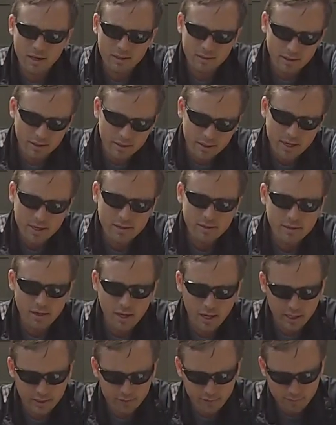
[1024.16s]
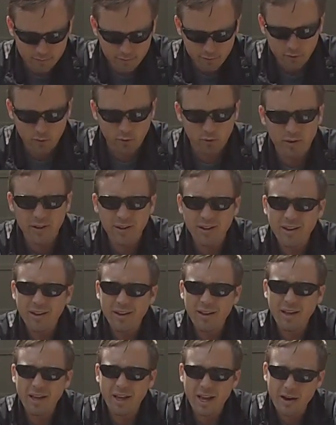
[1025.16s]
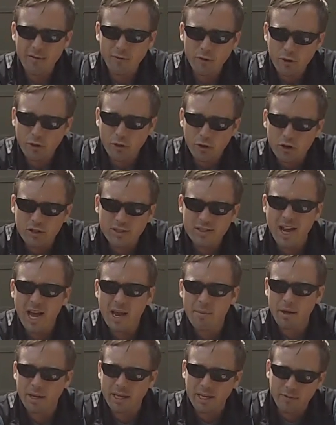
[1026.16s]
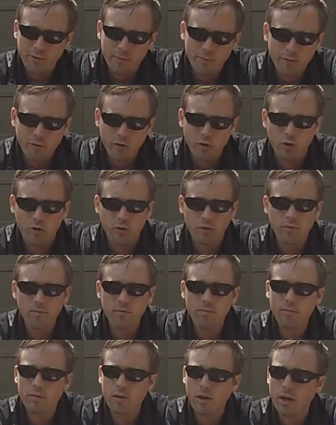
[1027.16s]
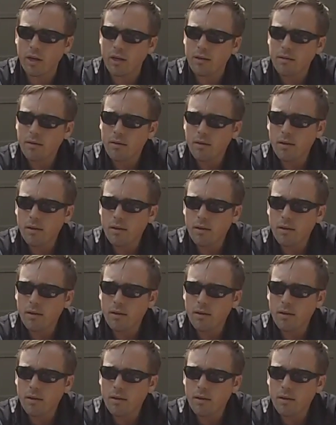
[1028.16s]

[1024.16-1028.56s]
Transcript: I say yes, I give him food. Every third time I give him food. Okay?